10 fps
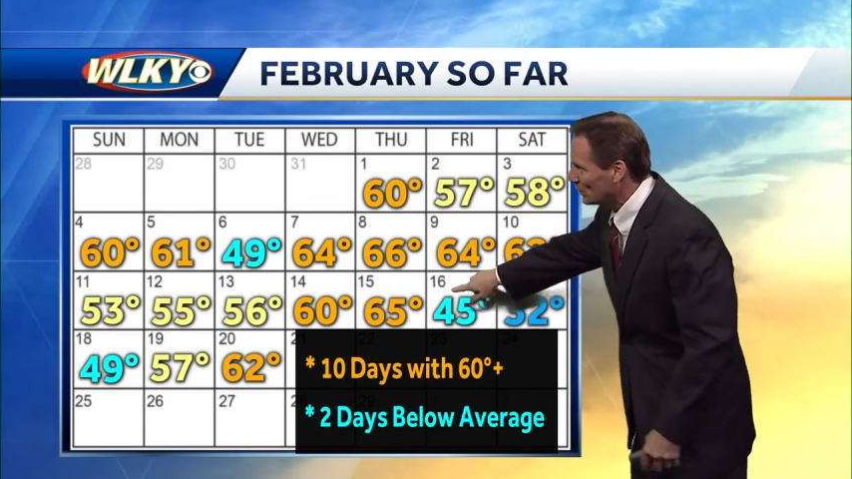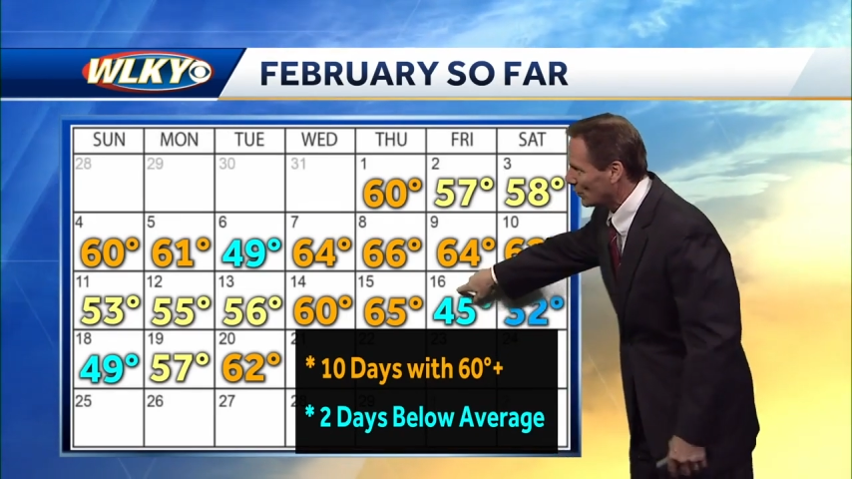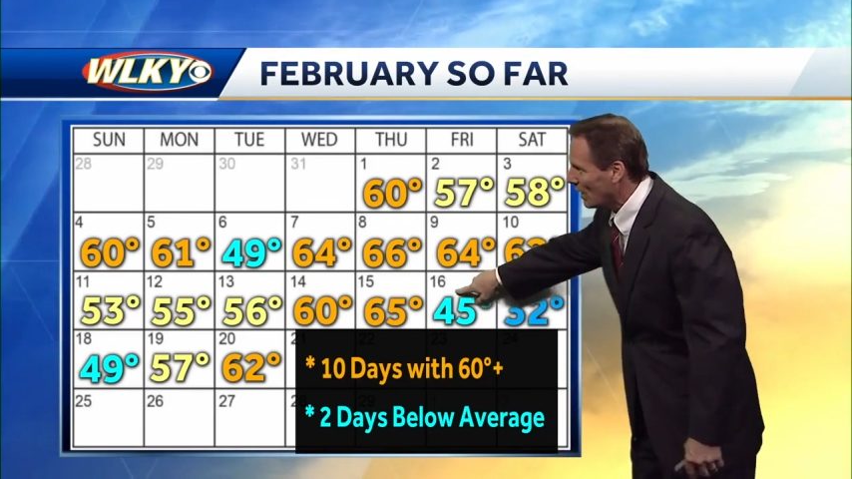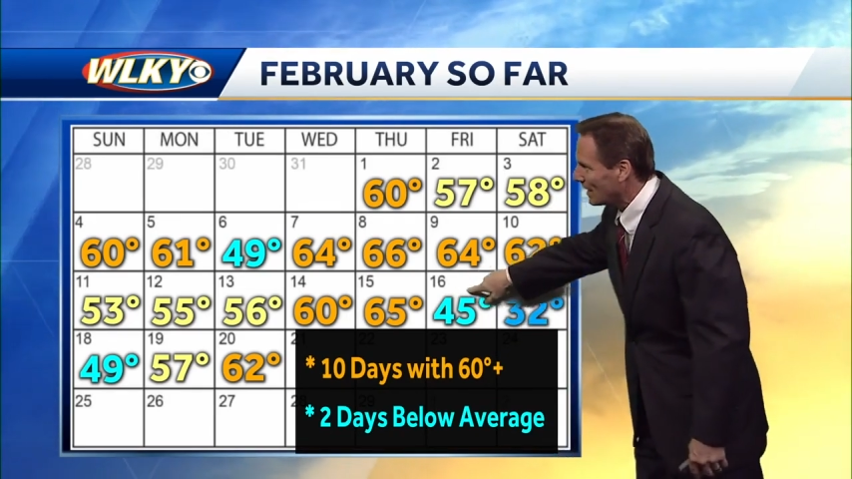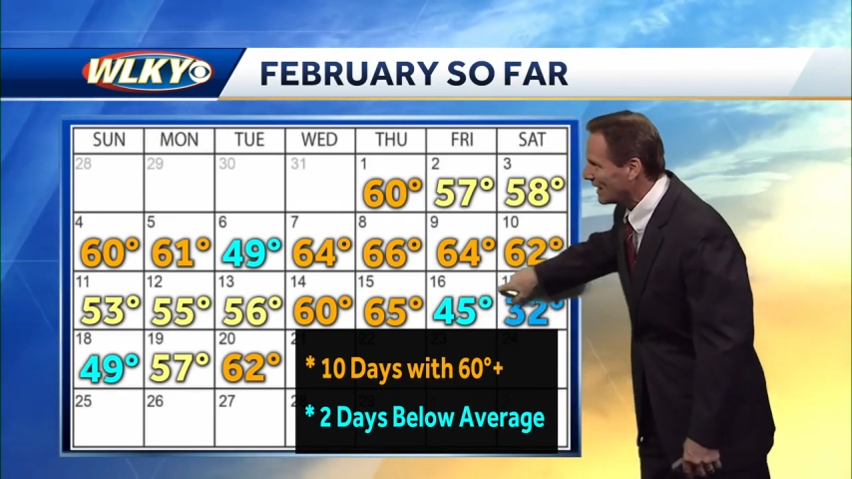
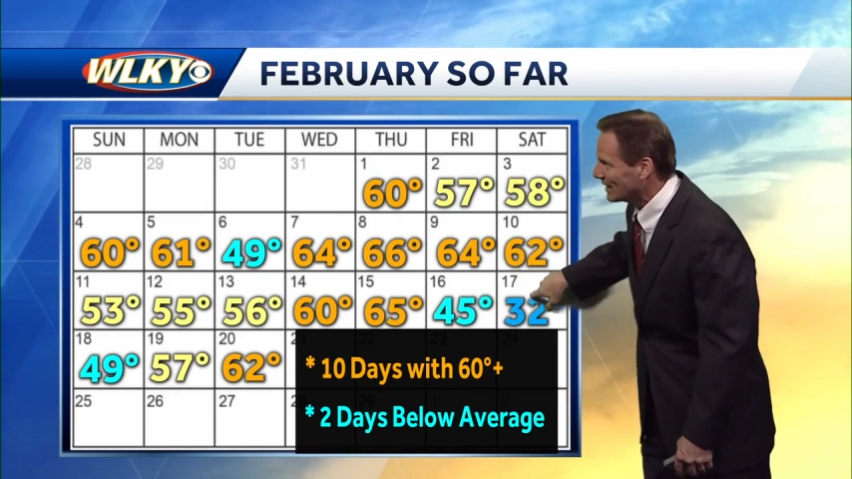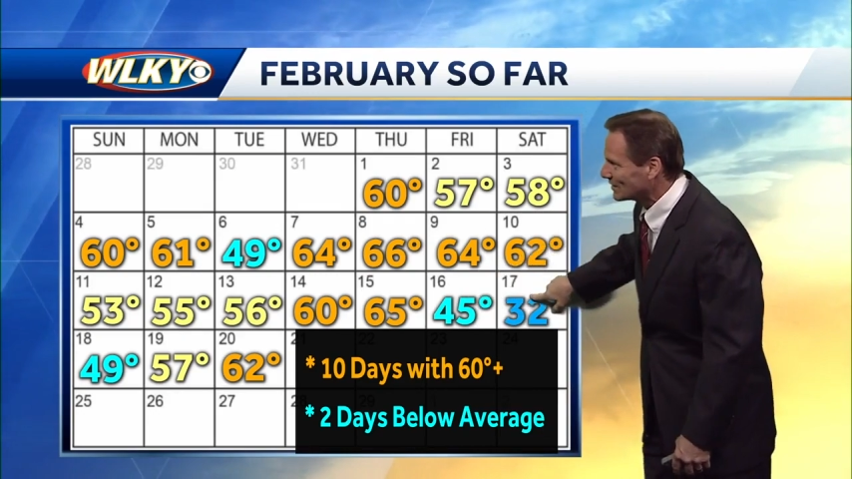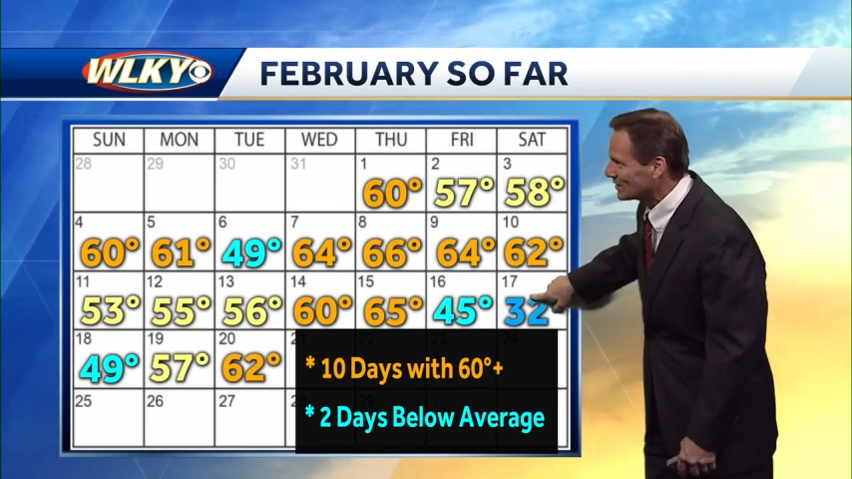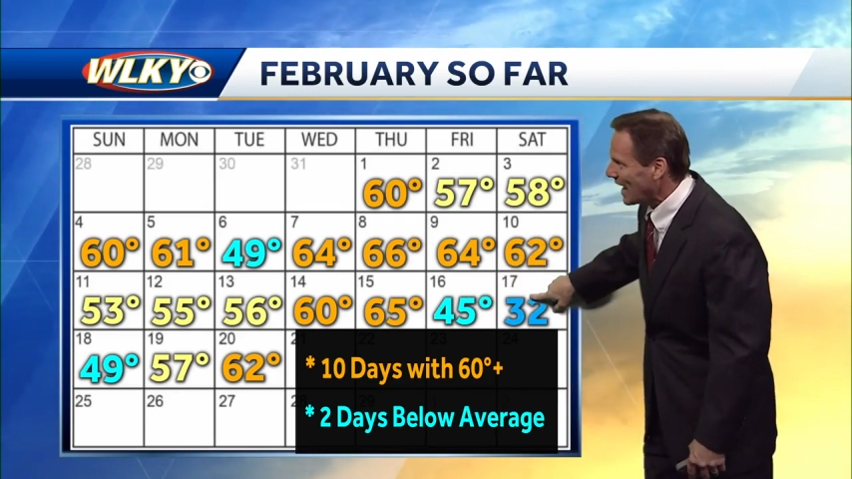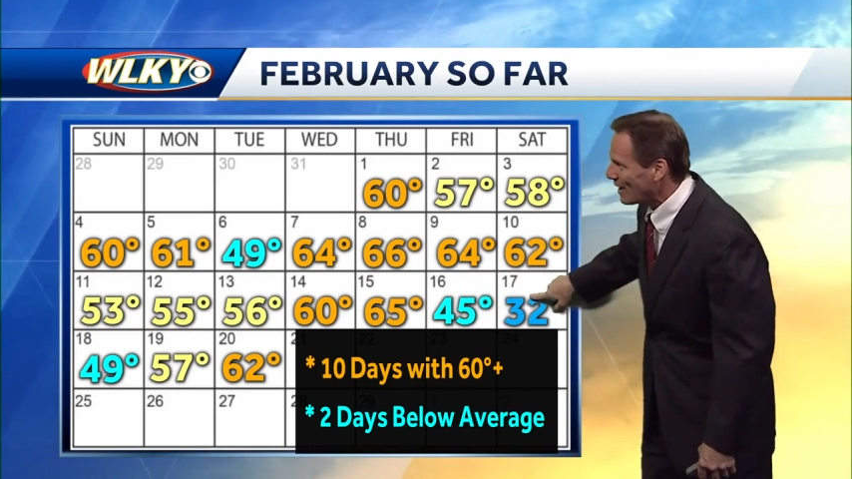Friday and
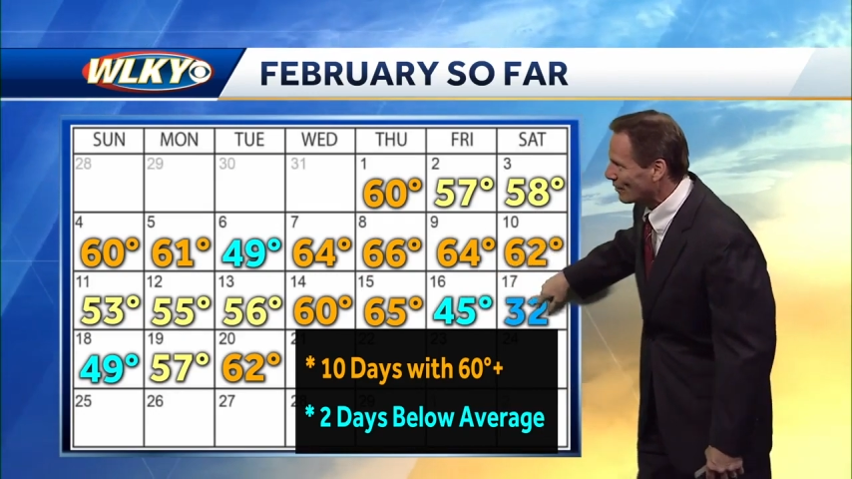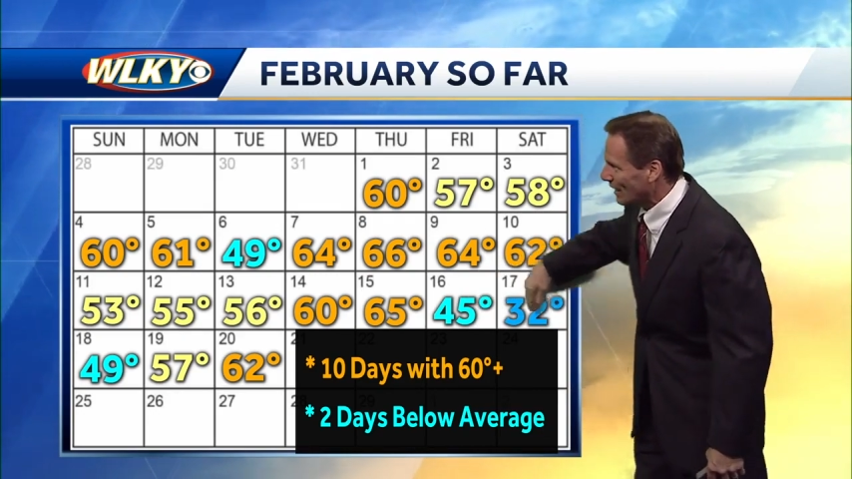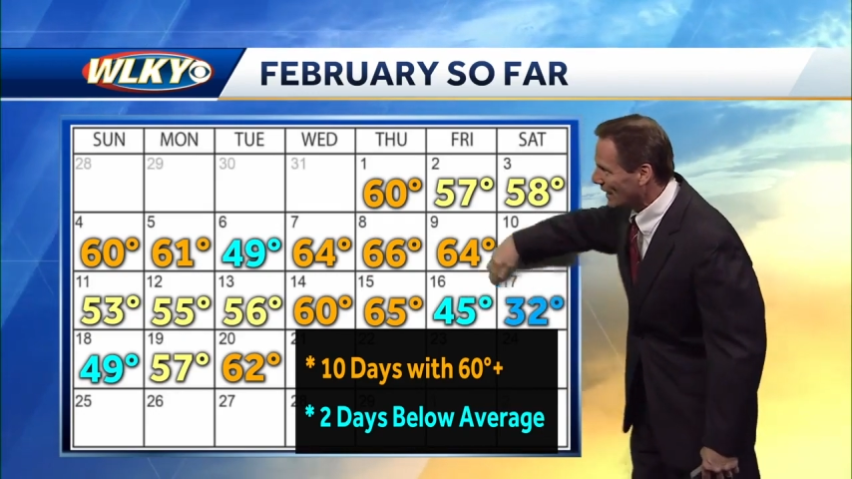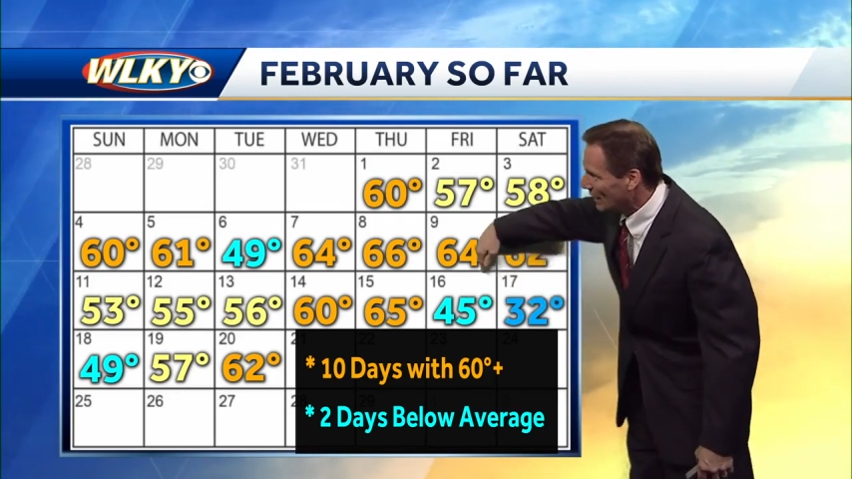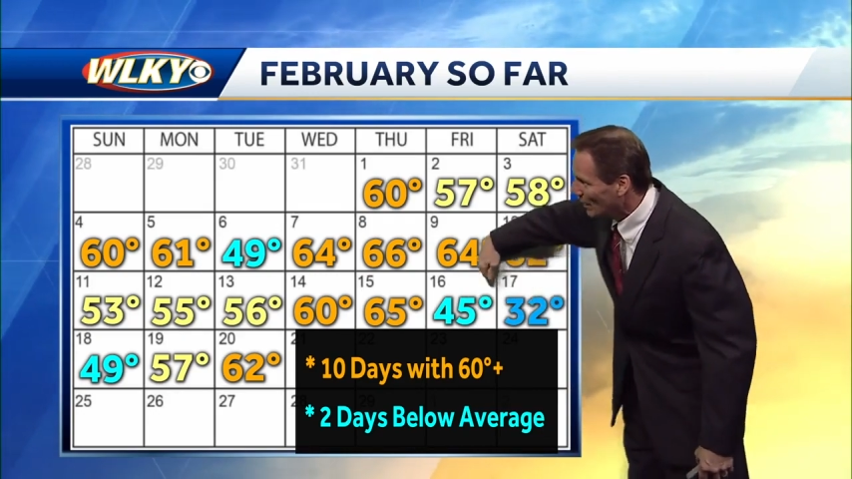
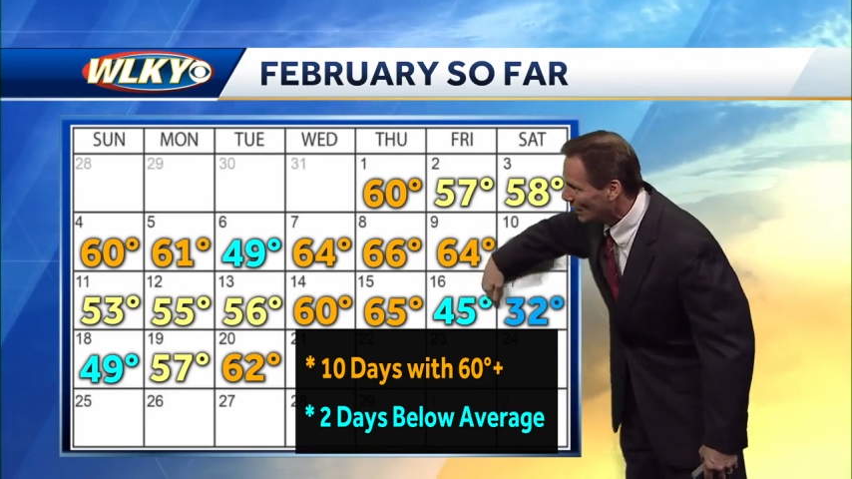Saturday